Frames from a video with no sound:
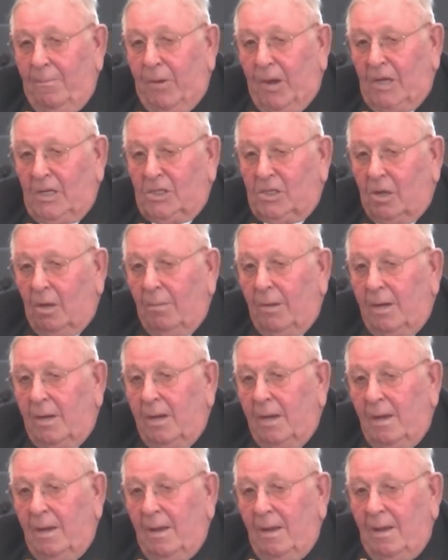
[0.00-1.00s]
pig stomach,
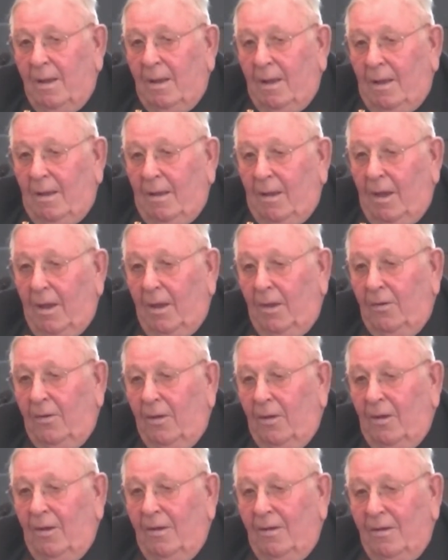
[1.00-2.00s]

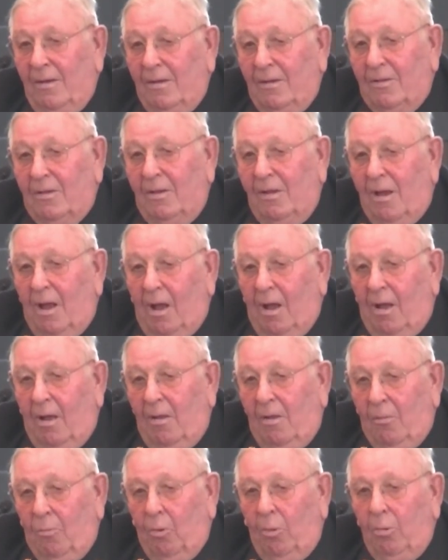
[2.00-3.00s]
and
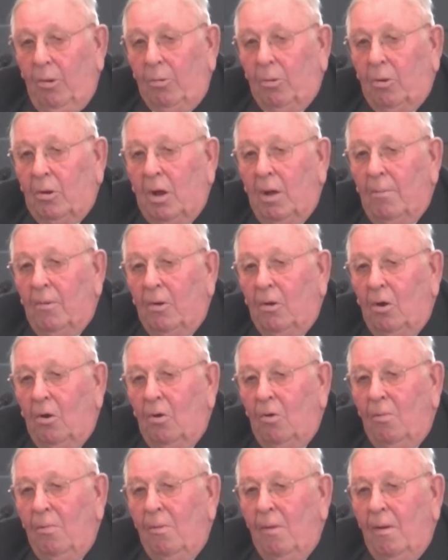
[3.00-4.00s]
when we were coming
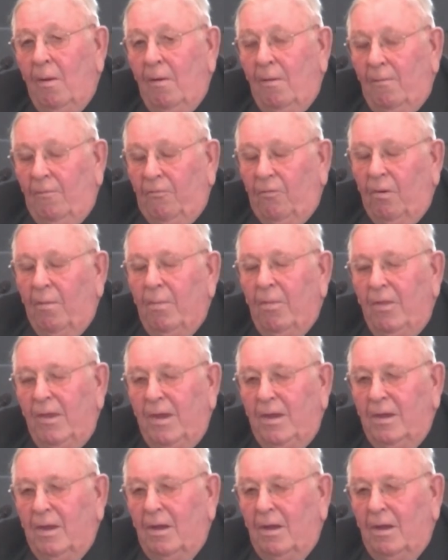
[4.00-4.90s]
home from